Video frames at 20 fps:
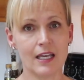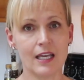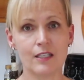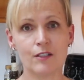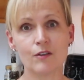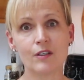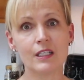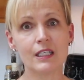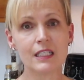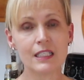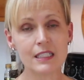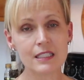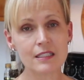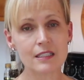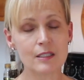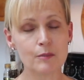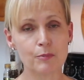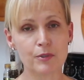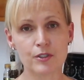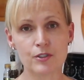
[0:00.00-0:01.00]
and you can
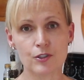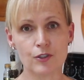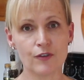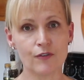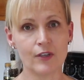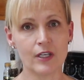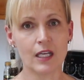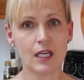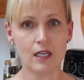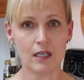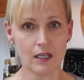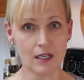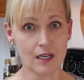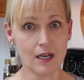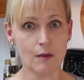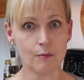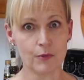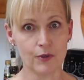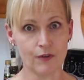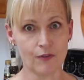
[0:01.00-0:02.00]
easily preserve it in a
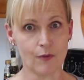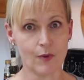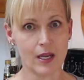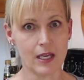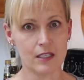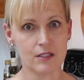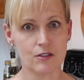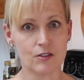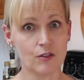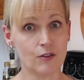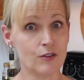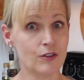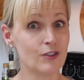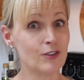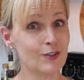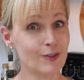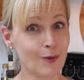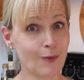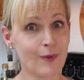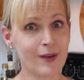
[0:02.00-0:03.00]
number of ways so that
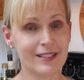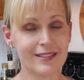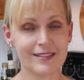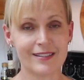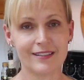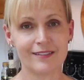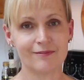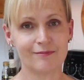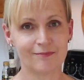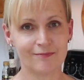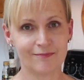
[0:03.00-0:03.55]
you don't waste it.